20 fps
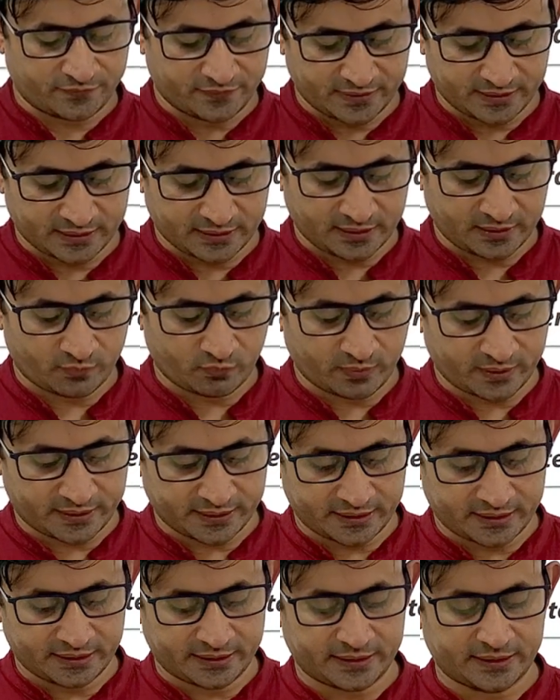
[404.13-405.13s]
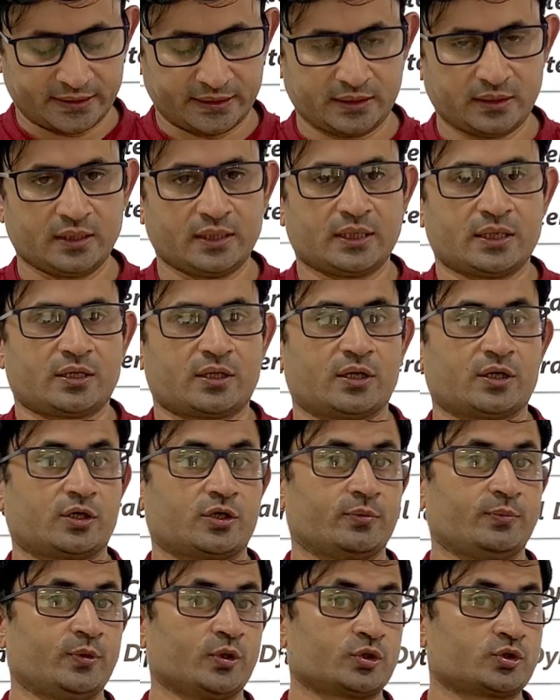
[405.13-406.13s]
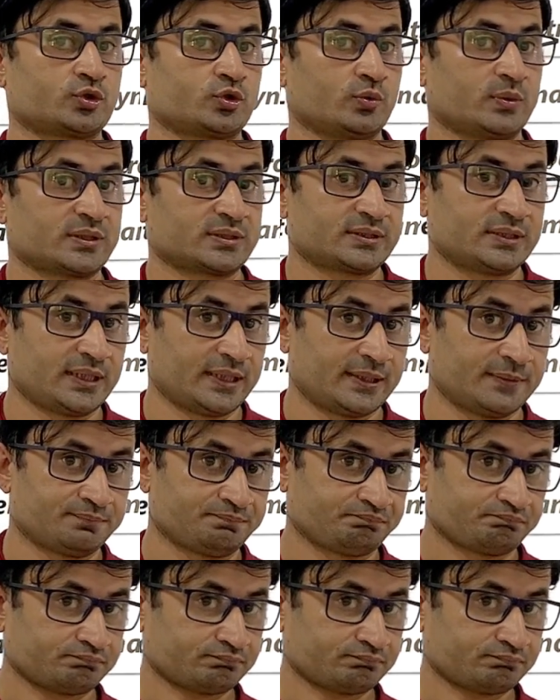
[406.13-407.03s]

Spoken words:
wing, and vertical tail contributes towards the